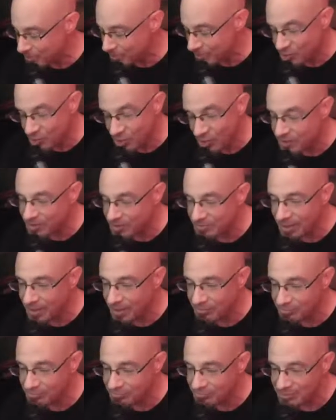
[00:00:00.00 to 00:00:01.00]
just talked
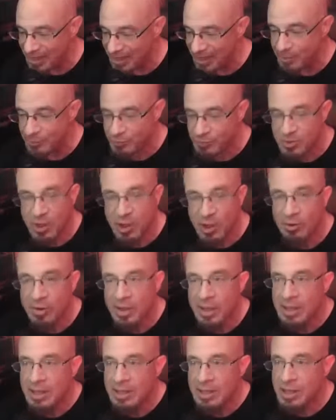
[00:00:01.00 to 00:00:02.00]
about life.
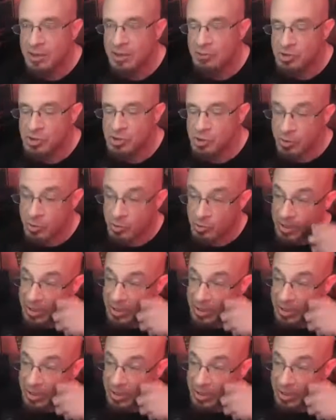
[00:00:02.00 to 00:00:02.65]
So Keith is doing